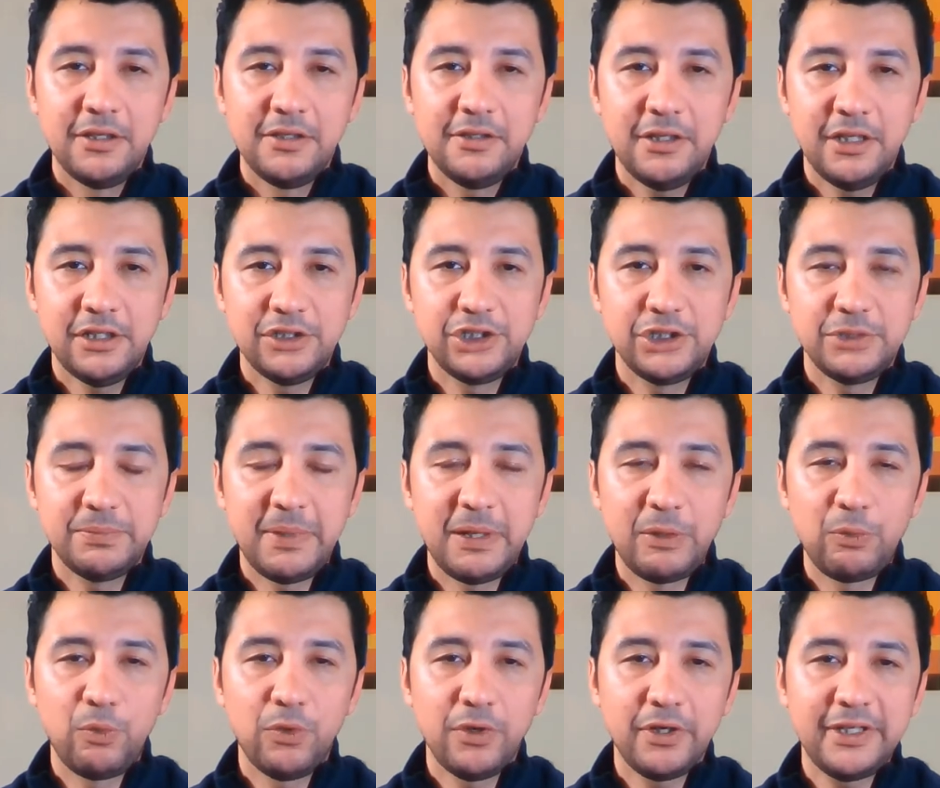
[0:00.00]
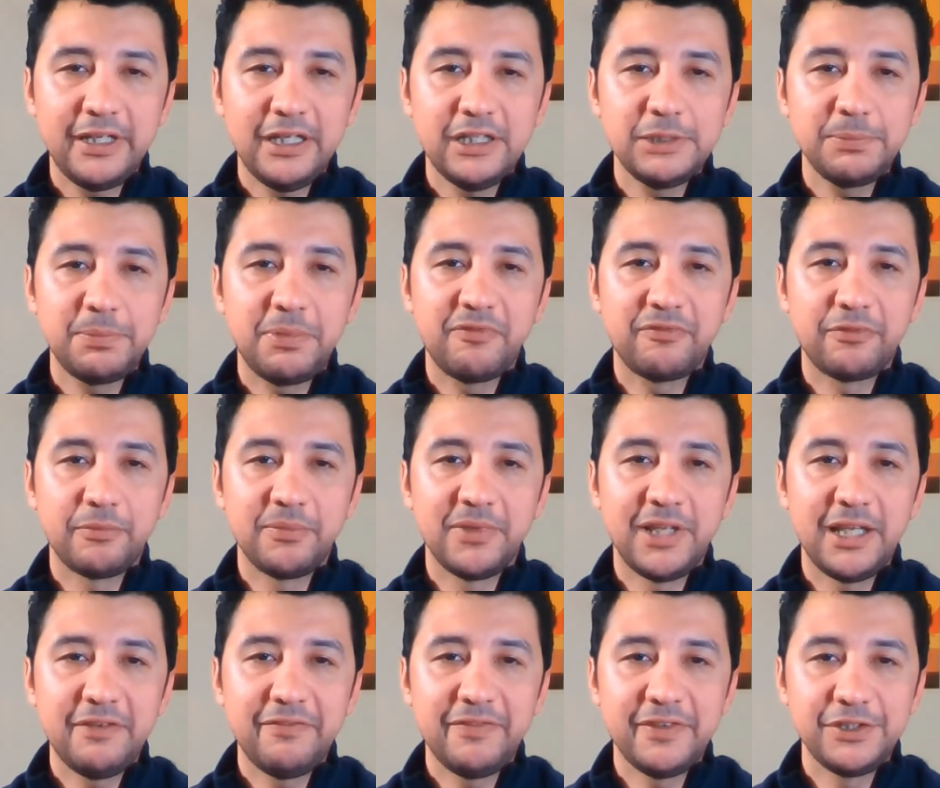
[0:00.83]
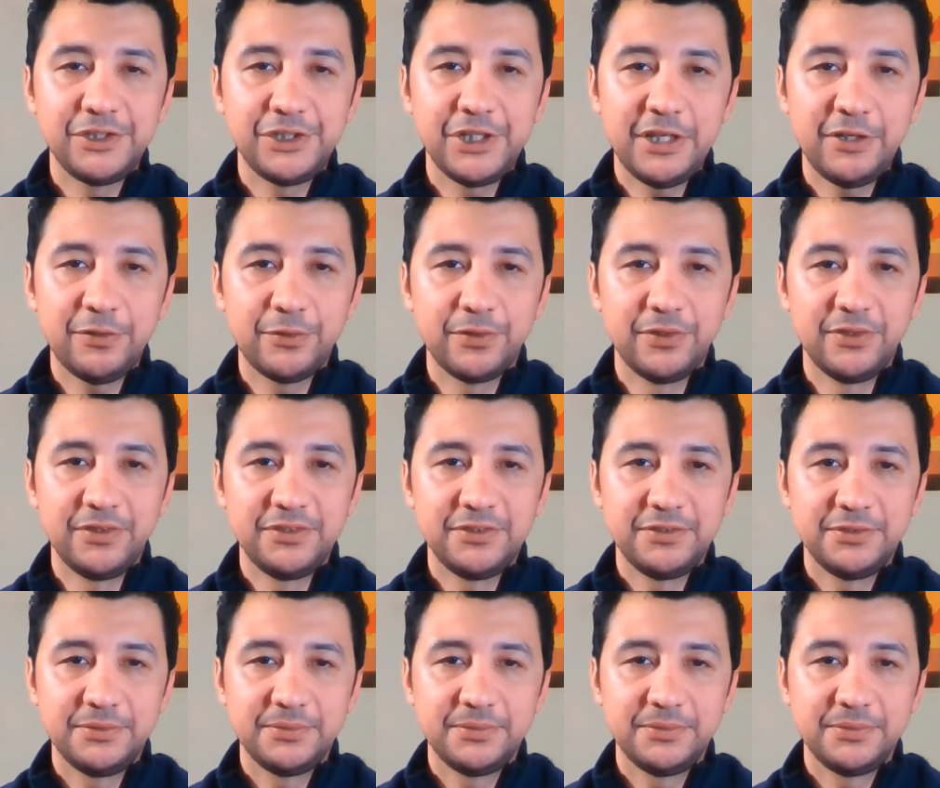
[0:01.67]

not just my workouts, but from life in general.